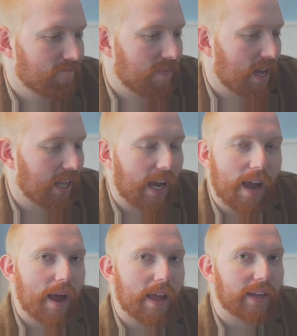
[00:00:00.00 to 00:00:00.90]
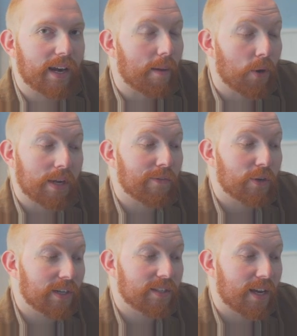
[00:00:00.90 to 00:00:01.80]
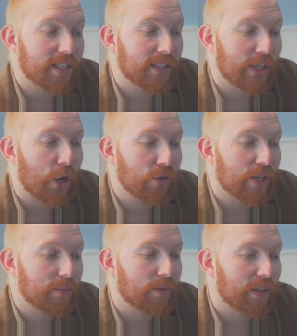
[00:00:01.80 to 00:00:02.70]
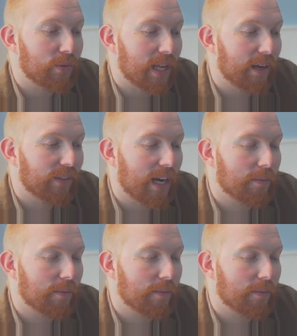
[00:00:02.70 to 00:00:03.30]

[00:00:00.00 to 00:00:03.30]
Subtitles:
Like, again, I'm not even criticizing the concepts of those lifetime